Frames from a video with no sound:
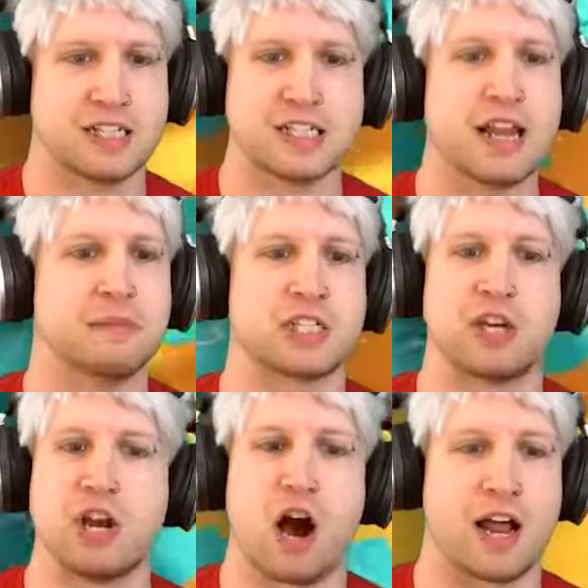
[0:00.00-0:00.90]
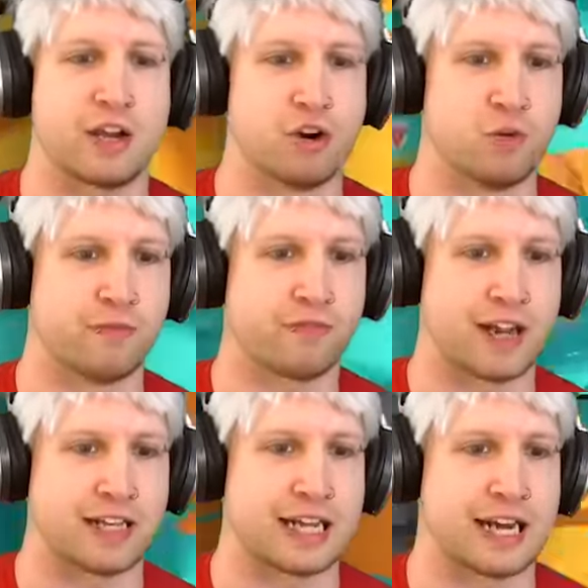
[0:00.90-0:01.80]
this game is not noob
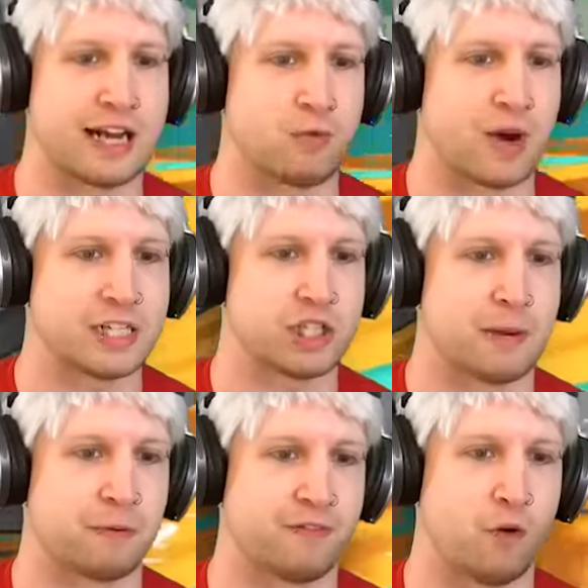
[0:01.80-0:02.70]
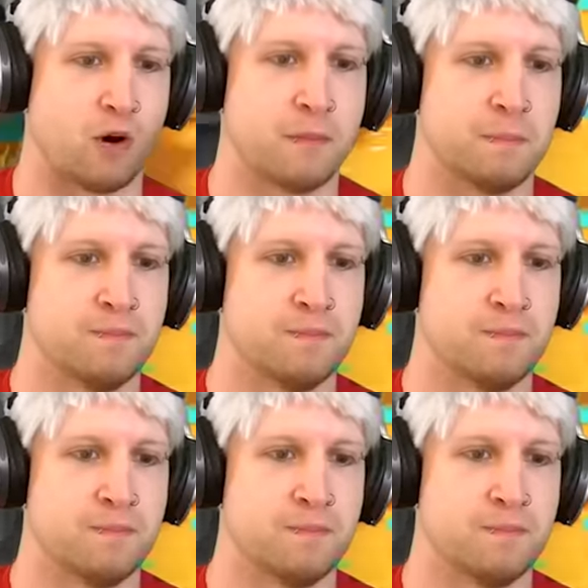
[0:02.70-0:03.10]
friendly in any way, shape, or form.